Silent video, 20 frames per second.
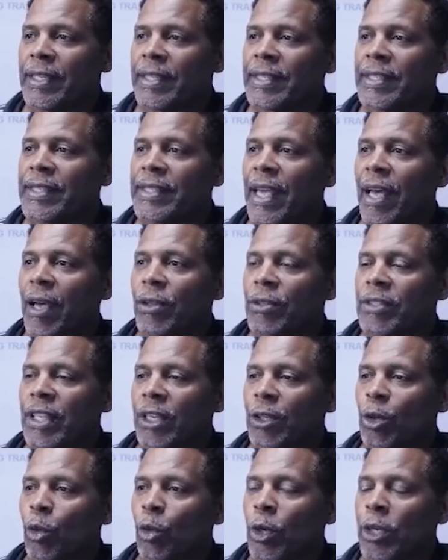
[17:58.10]
sell
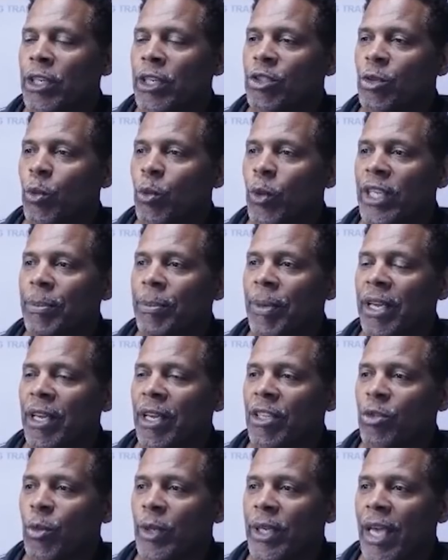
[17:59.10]
signal, and it's weak
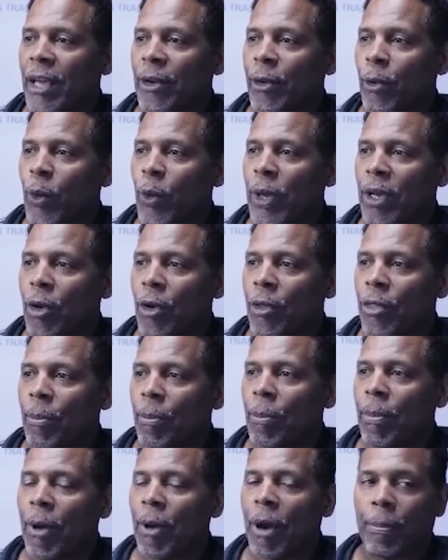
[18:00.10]
because we got a wick on
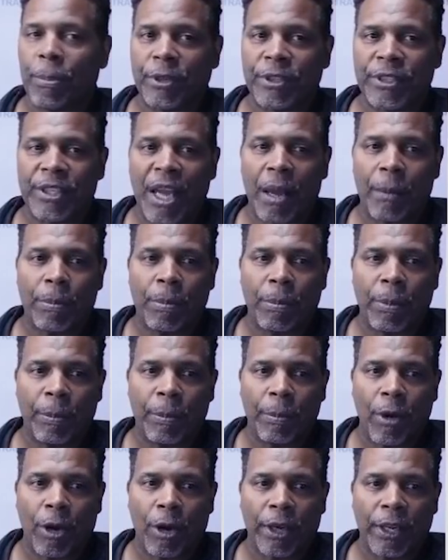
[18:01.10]
the upper top
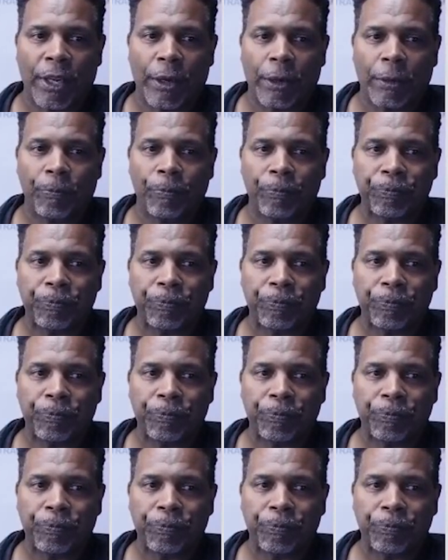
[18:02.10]
part here.